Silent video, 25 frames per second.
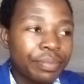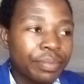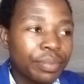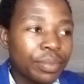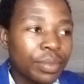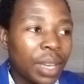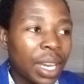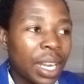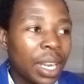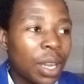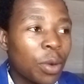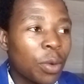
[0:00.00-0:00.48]

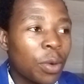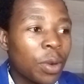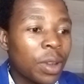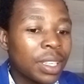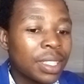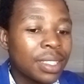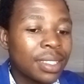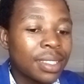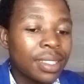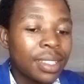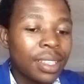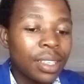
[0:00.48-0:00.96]
I
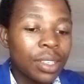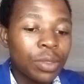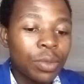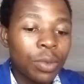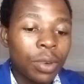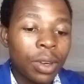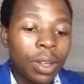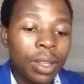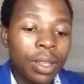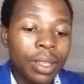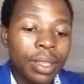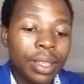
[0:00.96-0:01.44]
what's this
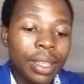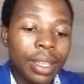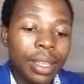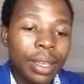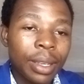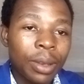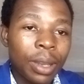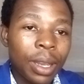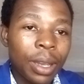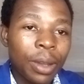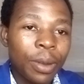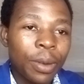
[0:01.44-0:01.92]
word
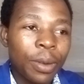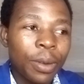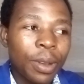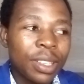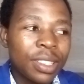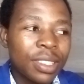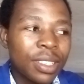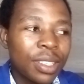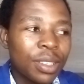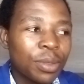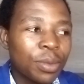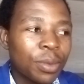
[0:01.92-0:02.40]

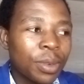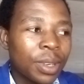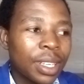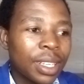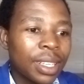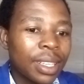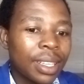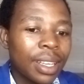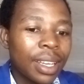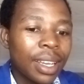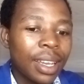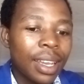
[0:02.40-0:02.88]
this word.
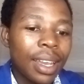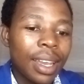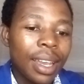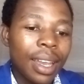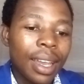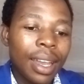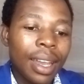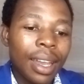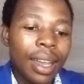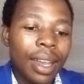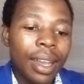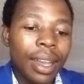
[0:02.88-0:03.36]

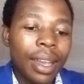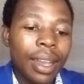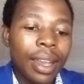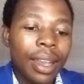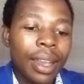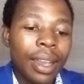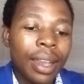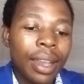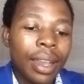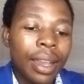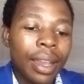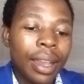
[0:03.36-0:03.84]

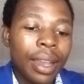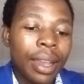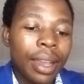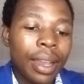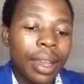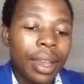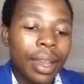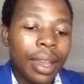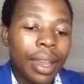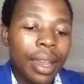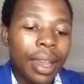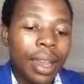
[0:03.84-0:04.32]

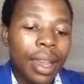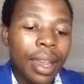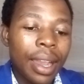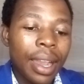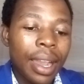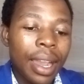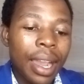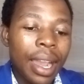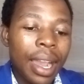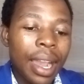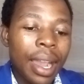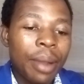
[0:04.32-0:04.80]
Uh,
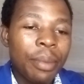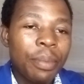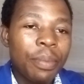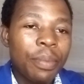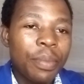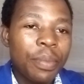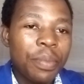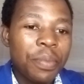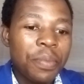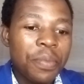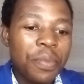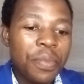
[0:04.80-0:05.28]
I
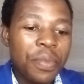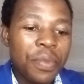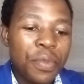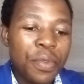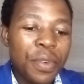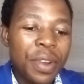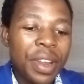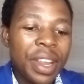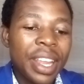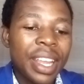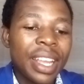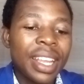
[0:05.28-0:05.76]

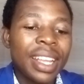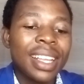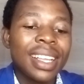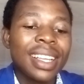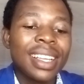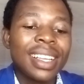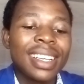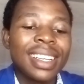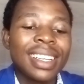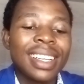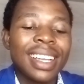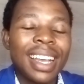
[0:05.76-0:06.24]
pray,
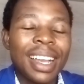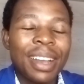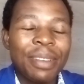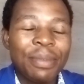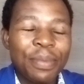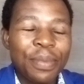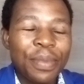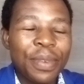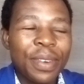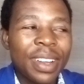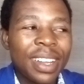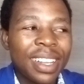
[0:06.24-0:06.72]

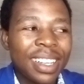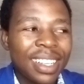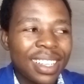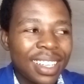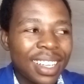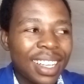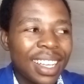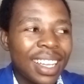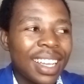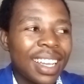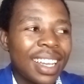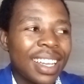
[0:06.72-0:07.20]

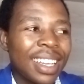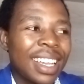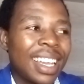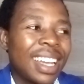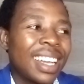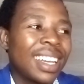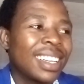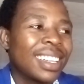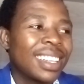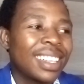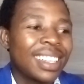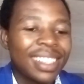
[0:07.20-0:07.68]
print,
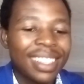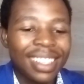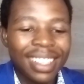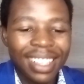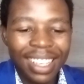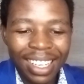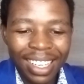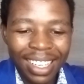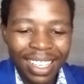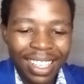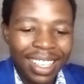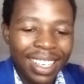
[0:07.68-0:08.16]
yeah,
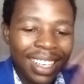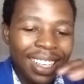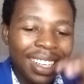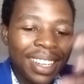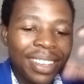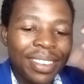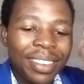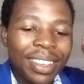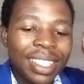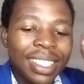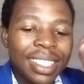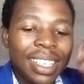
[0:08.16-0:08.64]
yeah, a
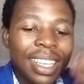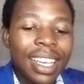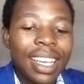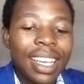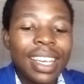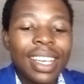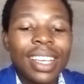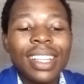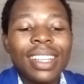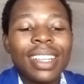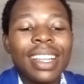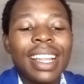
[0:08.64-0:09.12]
little bit.
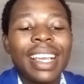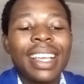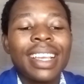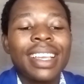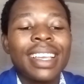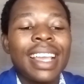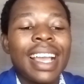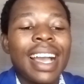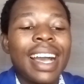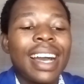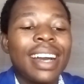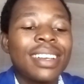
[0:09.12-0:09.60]
Like,
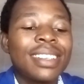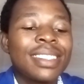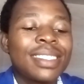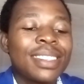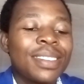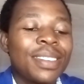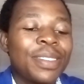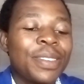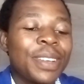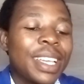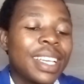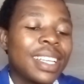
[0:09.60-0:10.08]
yeah,
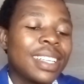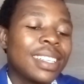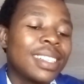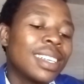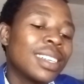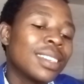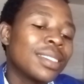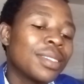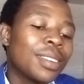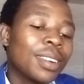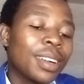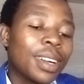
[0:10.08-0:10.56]
so we can
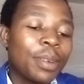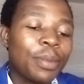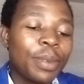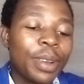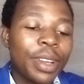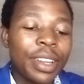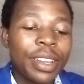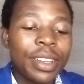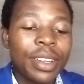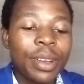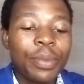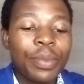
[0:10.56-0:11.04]
just talk about
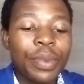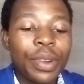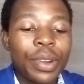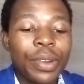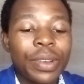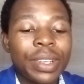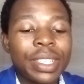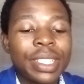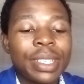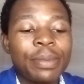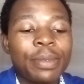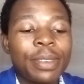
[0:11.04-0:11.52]

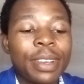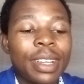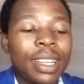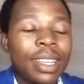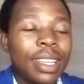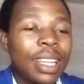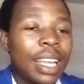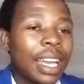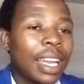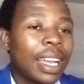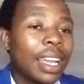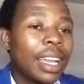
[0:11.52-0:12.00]
entrepreneurship.
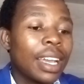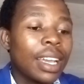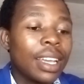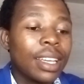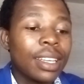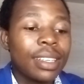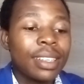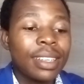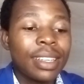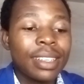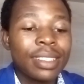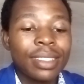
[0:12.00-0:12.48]
yeah,
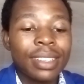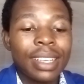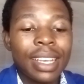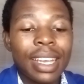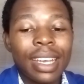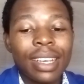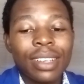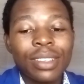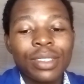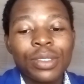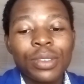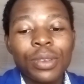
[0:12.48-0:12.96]

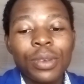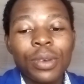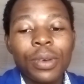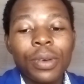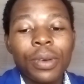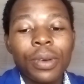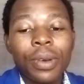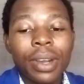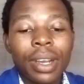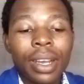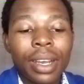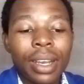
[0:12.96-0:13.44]
yeah,
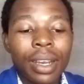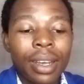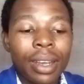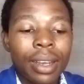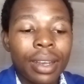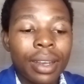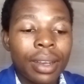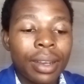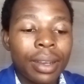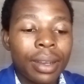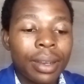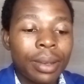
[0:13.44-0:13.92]
so
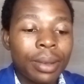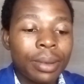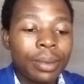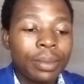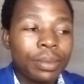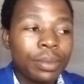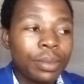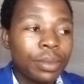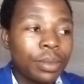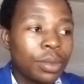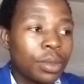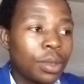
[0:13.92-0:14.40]

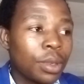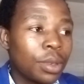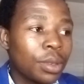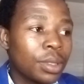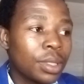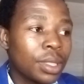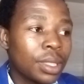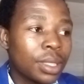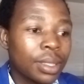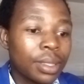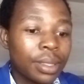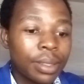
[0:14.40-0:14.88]
um,
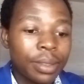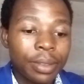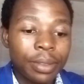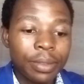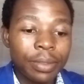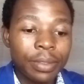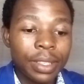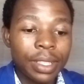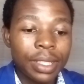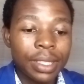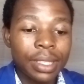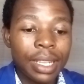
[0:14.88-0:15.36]
those
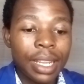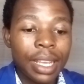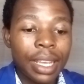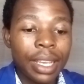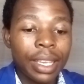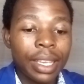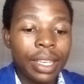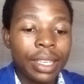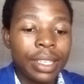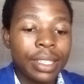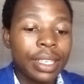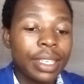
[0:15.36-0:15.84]
things
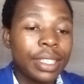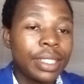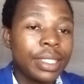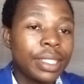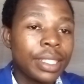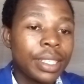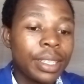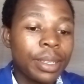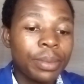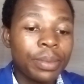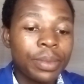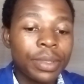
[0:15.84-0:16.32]
like
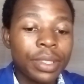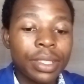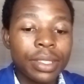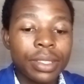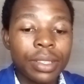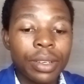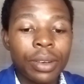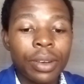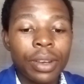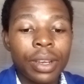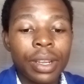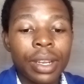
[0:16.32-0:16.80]
internships,
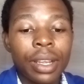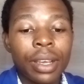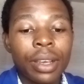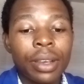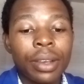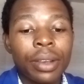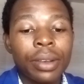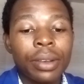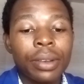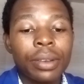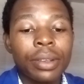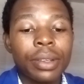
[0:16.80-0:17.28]
the
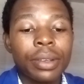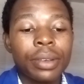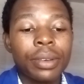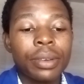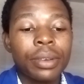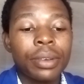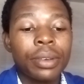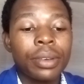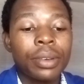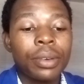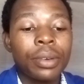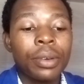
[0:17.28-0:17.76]
whole
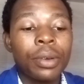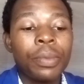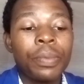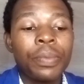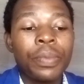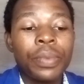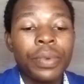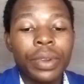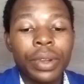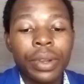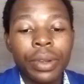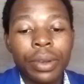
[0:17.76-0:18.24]
uh,
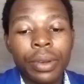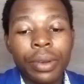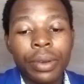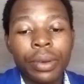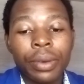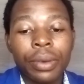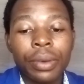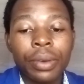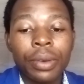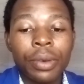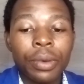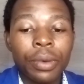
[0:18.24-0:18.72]

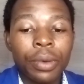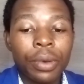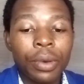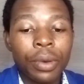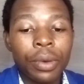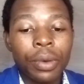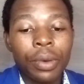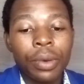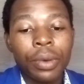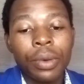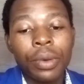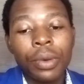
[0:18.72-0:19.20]

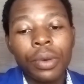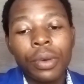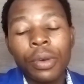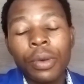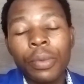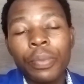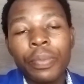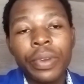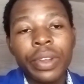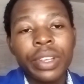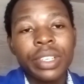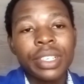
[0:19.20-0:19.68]

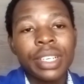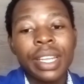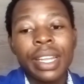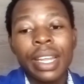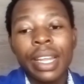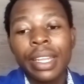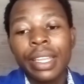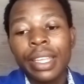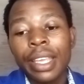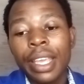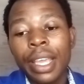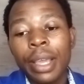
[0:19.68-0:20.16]
who bridge
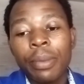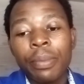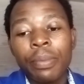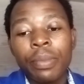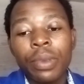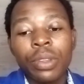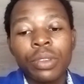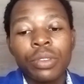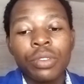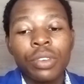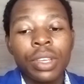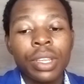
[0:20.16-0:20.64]
that gap
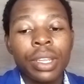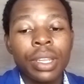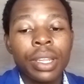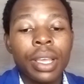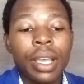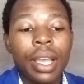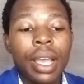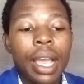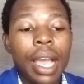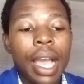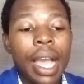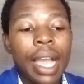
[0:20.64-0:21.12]
between
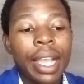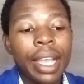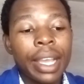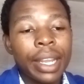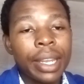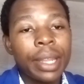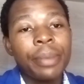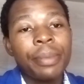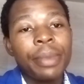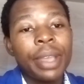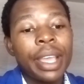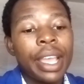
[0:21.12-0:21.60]

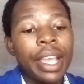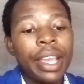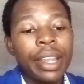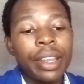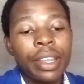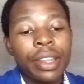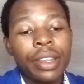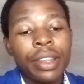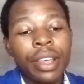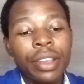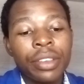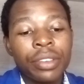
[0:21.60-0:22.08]
academia and
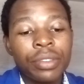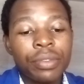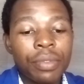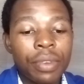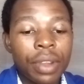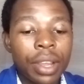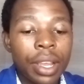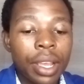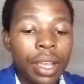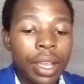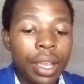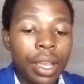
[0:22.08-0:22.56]
industry